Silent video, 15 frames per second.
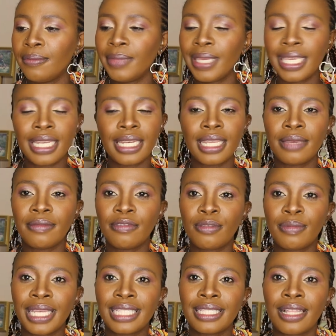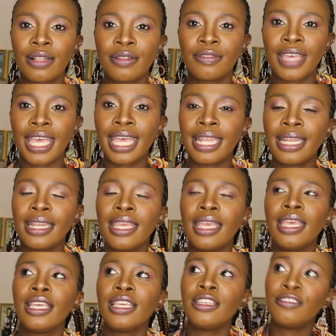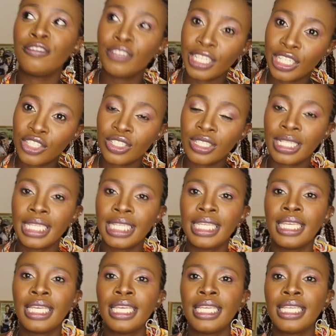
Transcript: make a name for myself and eventually